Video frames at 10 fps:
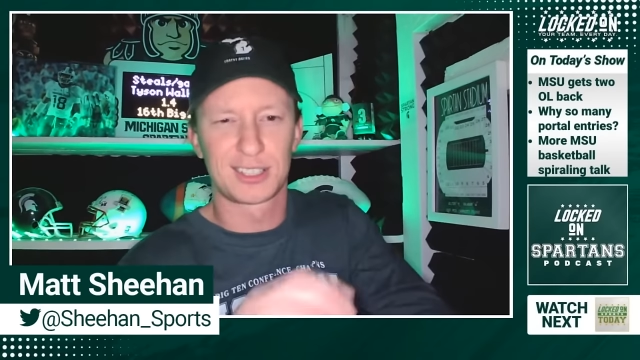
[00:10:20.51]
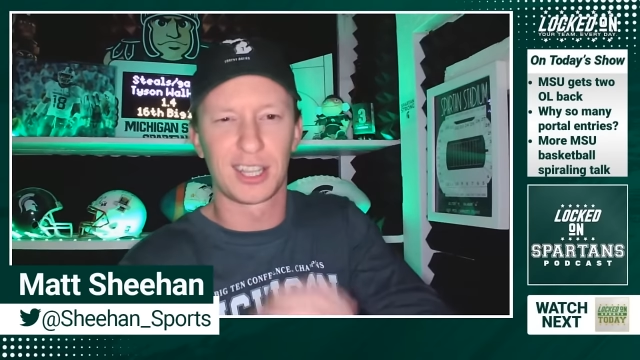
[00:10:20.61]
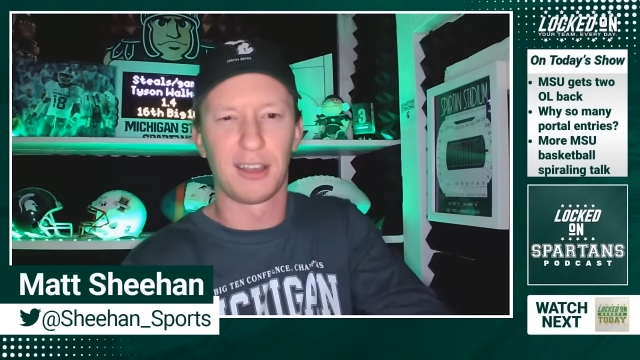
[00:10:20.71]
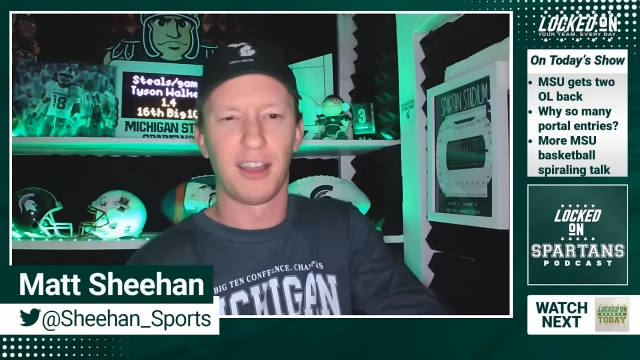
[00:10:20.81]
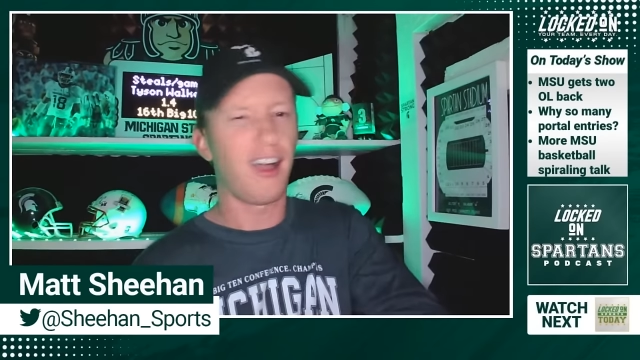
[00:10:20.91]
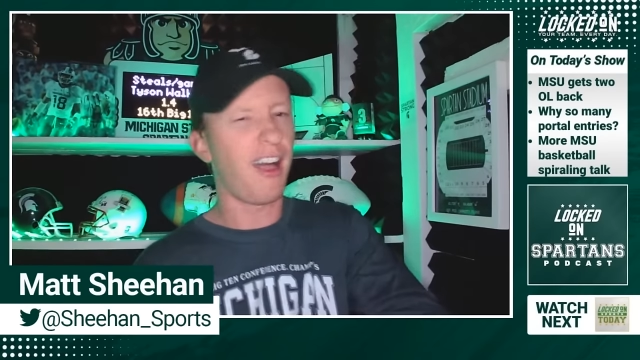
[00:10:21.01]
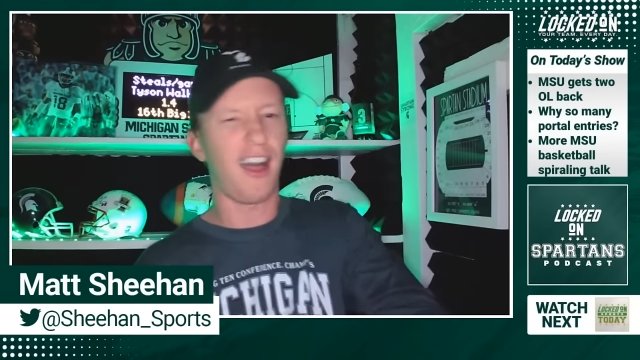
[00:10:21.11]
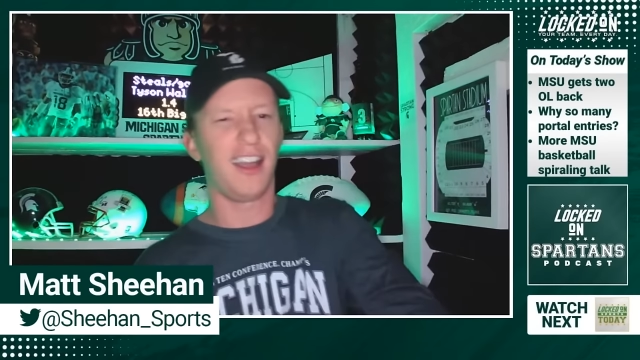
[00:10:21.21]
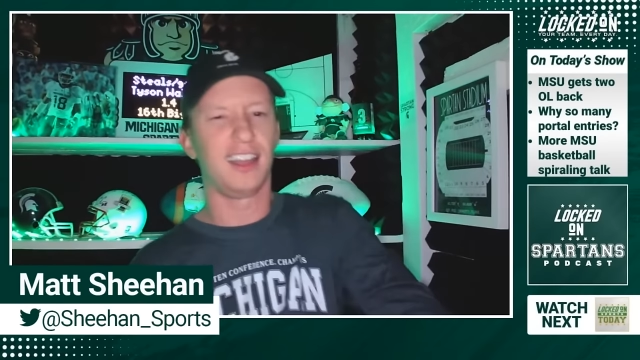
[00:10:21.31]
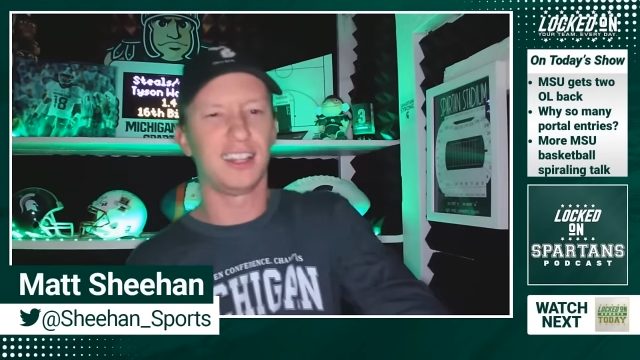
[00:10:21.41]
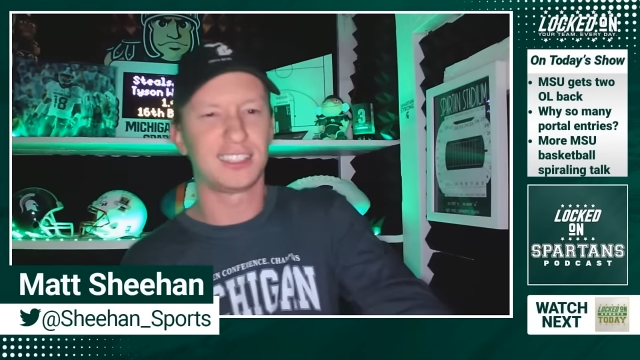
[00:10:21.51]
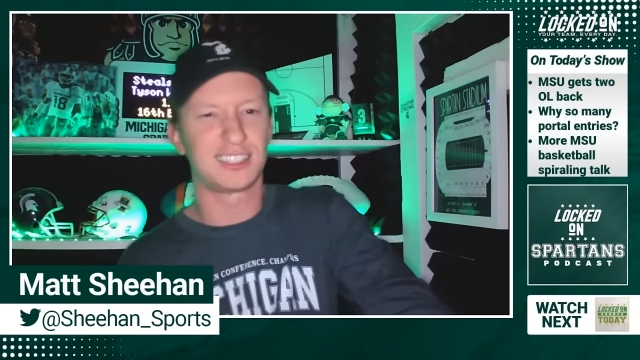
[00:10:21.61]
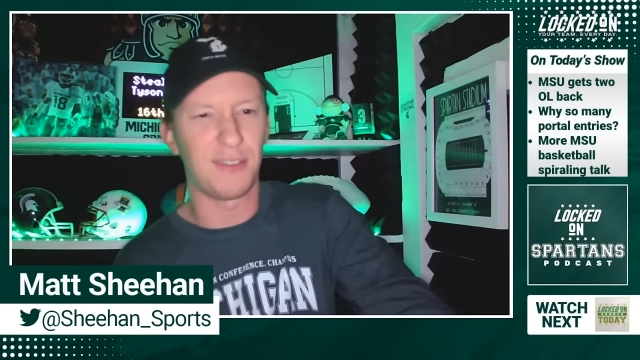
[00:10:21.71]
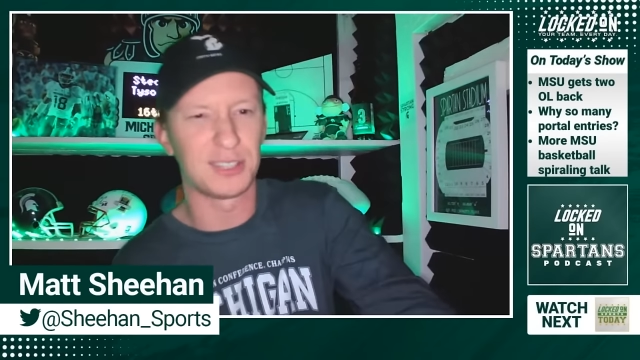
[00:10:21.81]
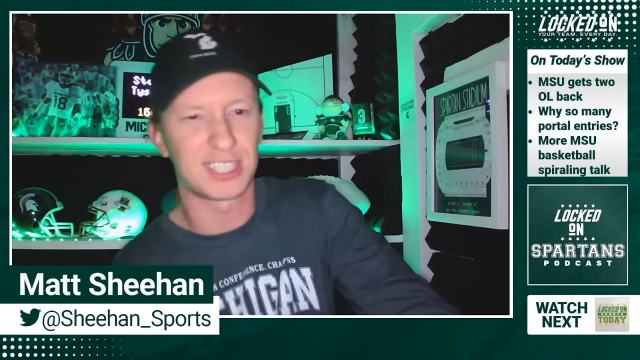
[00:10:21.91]
So, huh, that's
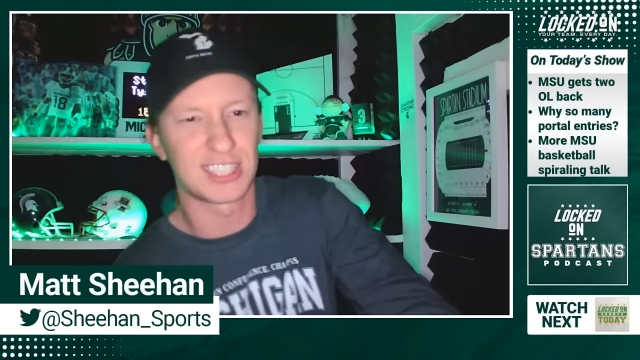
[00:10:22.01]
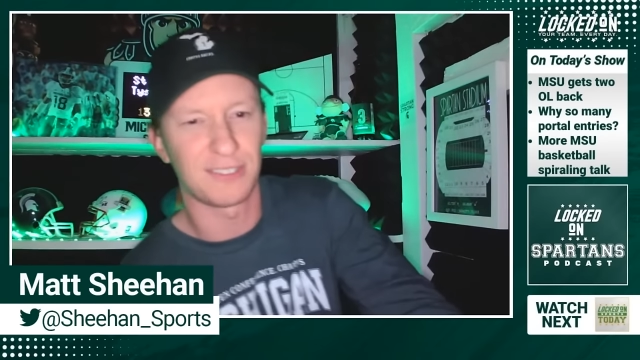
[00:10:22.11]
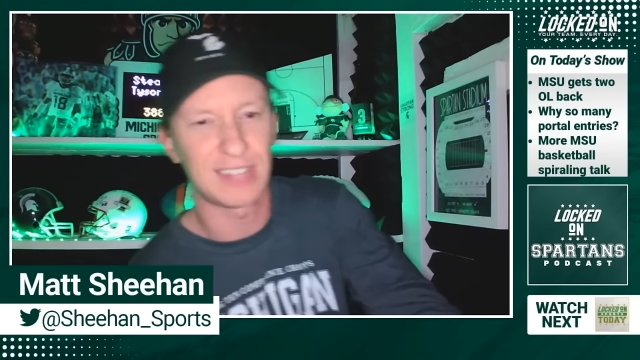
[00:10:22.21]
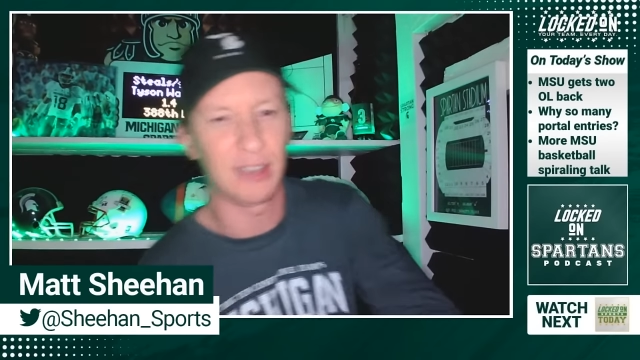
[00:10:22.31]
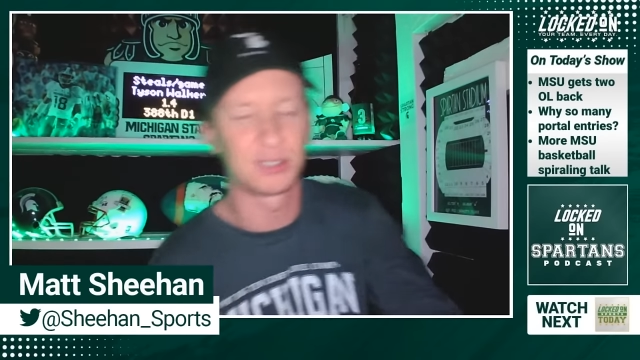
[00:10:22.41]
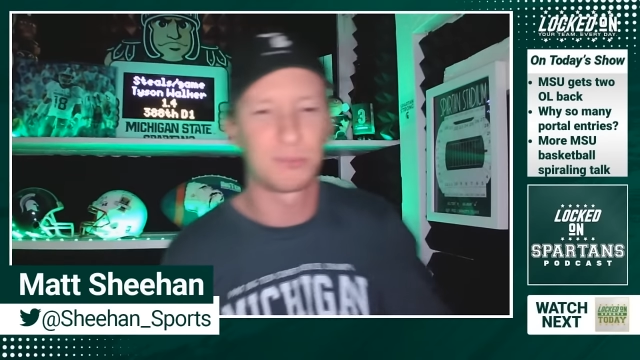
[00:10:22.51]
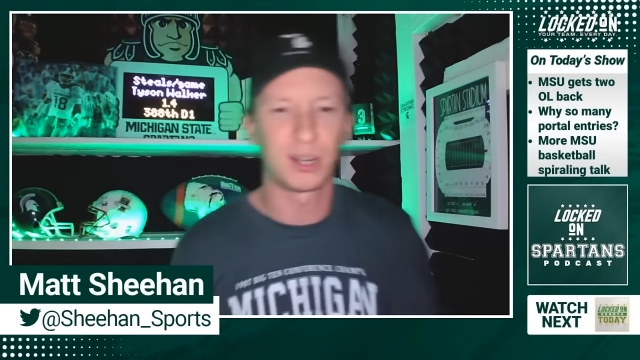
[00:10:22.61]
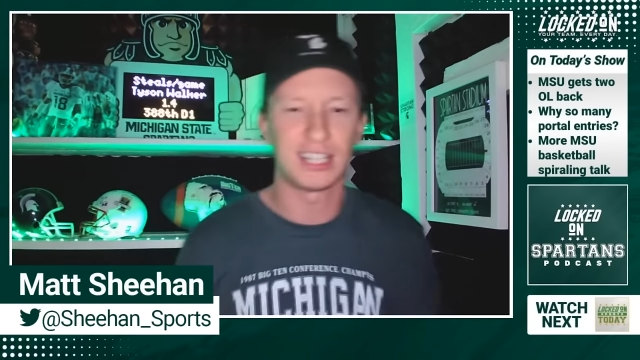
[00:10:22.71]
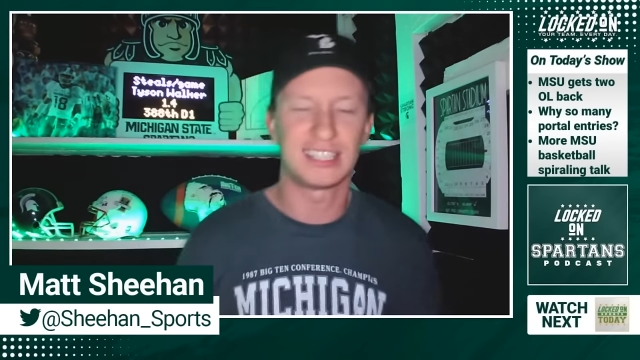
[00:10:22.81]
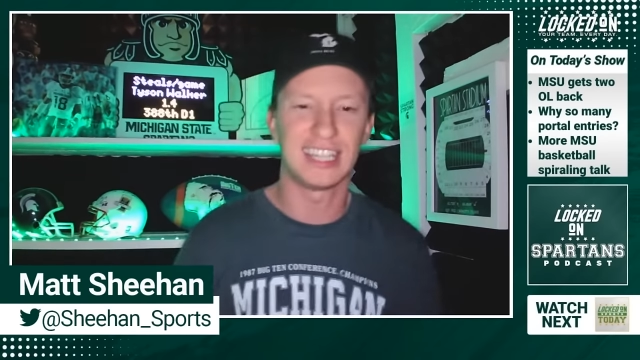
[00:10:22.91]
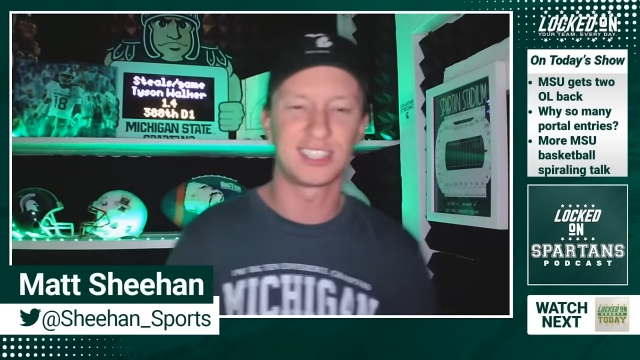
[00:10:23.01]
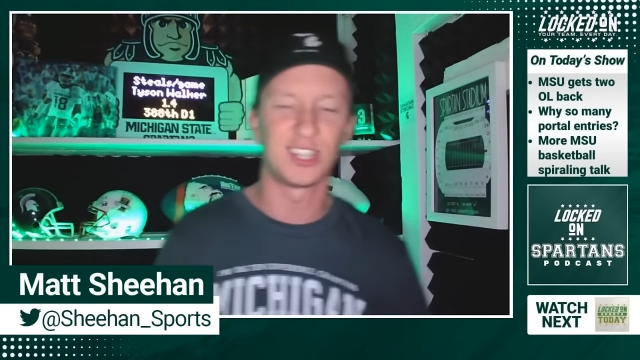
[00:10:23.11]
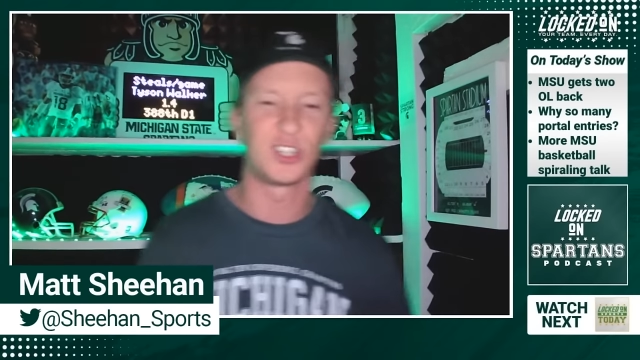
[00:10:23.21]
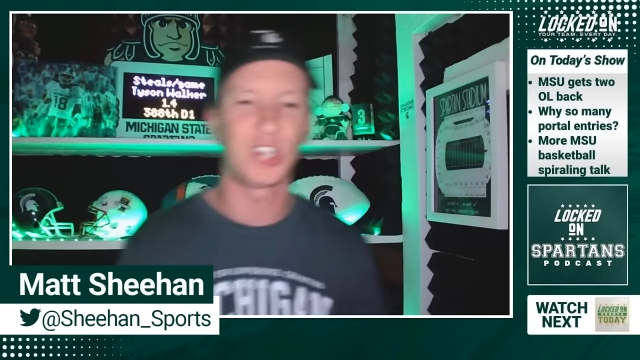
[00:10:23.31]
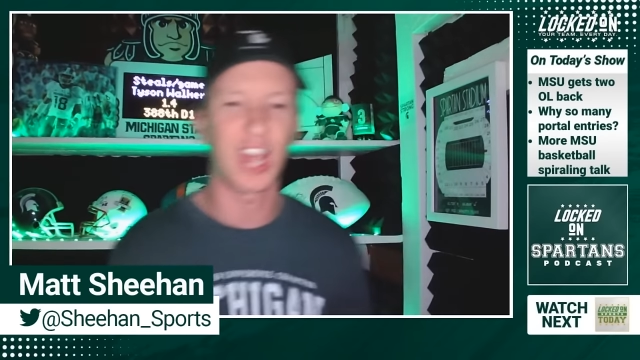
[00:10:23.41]
almost as if that was pretty
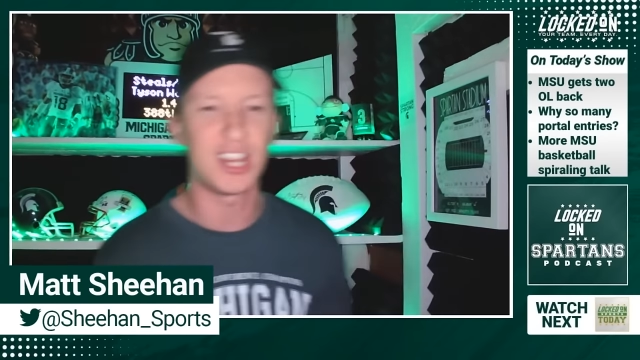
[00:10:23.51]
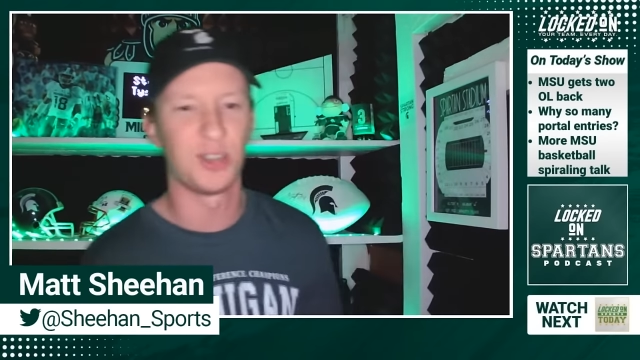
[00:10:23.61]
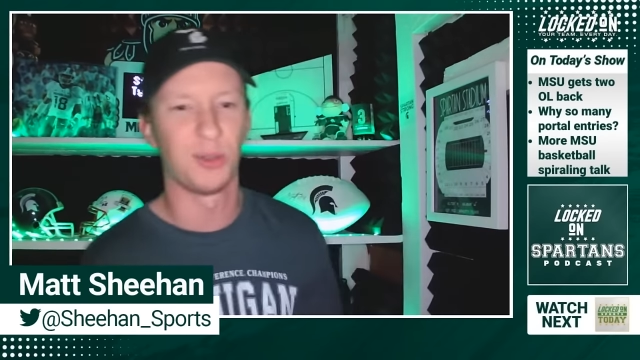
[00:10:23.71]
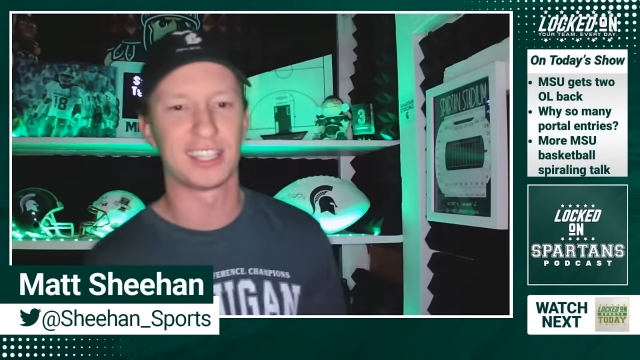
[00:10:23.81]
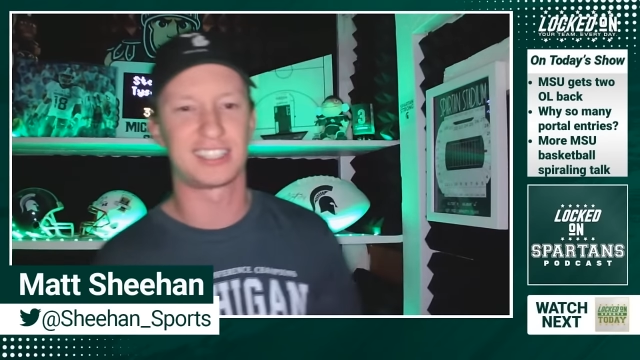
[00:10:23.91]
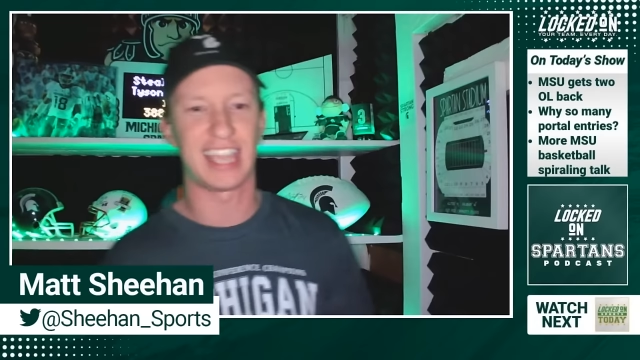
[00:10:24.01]
disingenuous.